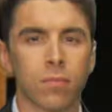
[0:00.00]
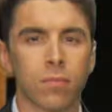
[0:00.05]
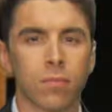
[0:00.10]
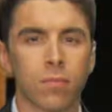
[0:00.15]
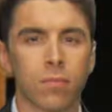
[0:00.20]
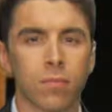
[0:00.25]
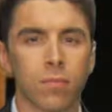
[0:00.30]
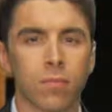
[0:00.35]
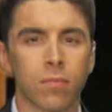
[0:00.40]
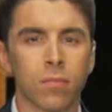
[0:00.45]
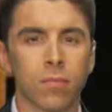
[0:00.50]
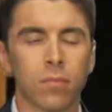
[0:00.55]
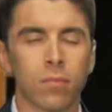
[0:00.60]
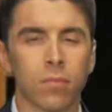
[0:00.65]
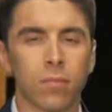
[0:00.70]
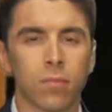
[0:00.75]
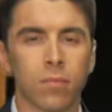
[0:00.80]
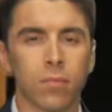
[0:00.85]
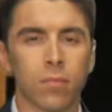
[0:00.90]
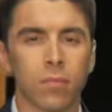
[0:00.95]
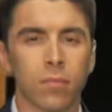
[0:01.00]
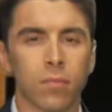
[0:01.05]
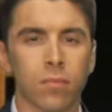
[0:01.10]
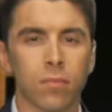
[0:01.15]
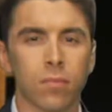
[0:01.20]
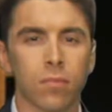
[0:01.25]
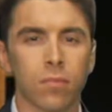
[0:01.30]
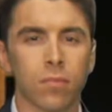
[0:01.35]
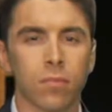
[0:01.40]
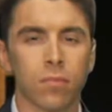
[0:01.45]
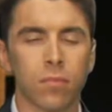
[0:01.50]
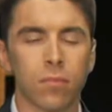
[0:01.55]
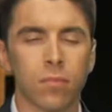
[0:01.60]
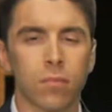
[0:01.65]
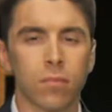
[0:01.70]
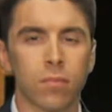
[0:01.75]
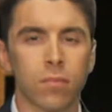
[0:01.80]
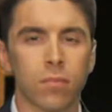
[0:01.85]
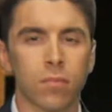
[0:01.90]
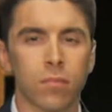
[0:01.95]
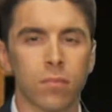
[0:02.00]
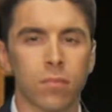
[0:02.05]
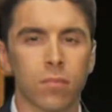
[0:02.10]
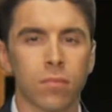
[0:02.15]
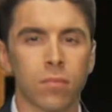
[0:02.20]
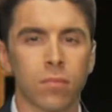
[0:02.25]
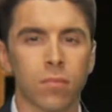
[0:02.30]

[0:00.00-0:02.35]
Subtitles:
(silent)